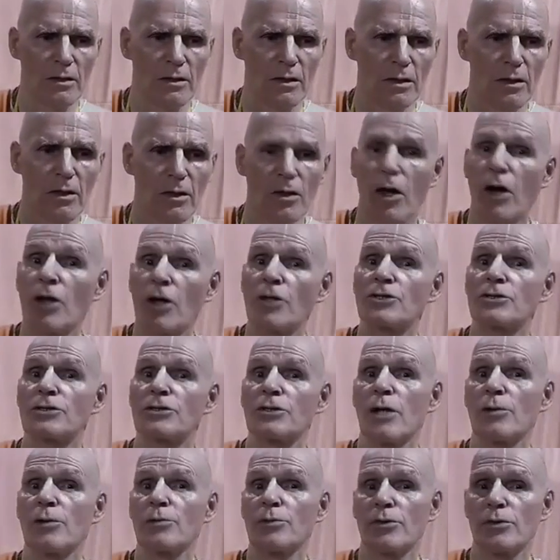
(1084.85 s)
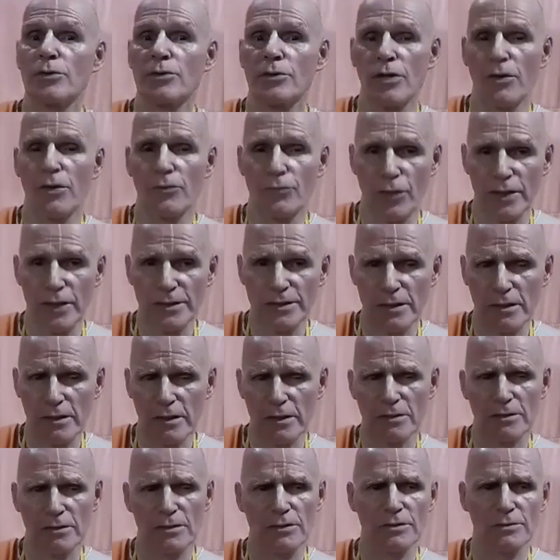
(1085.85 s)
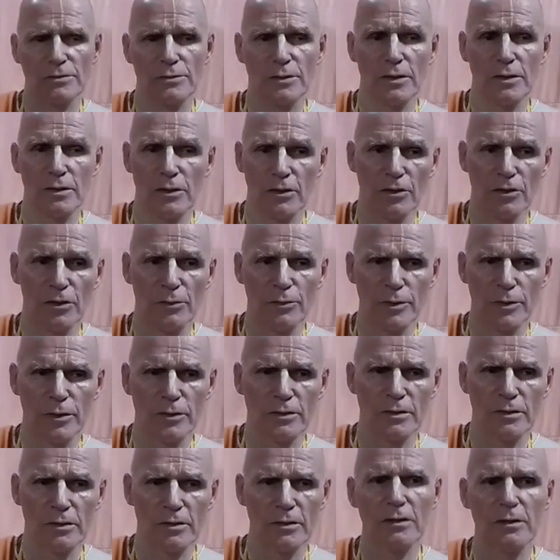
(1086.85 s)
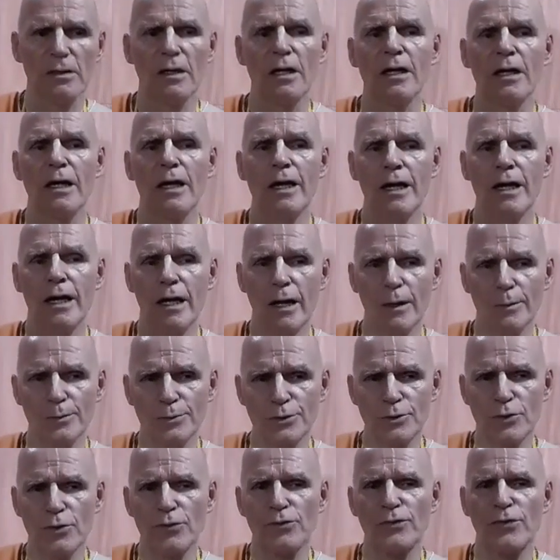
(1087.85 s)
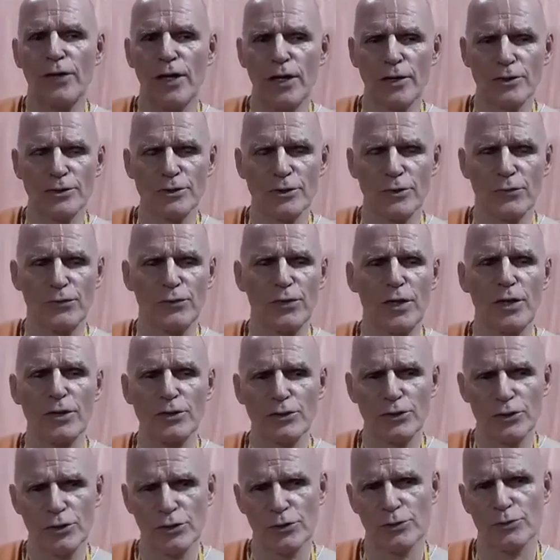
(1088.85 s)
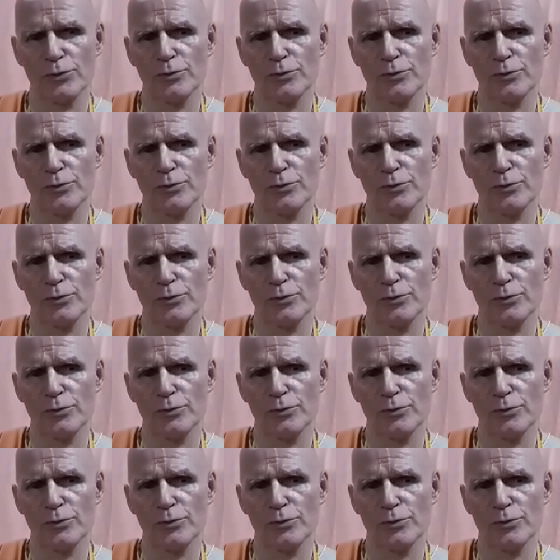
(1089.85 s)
large number of residents in a community helps to foster,